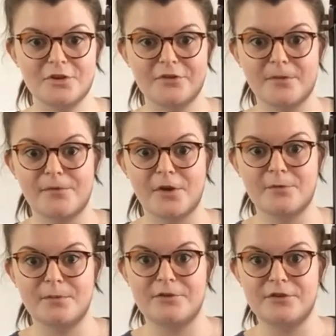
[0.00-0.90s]

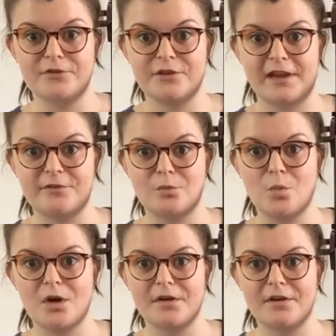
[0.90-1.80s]
Sometimes we just change
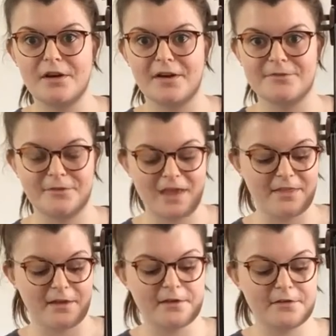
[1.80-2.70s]
one after the
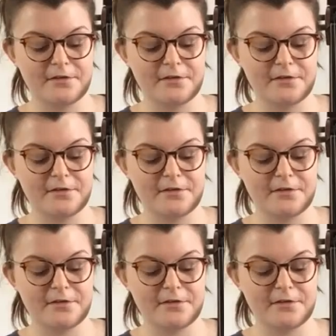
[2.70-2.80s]
other.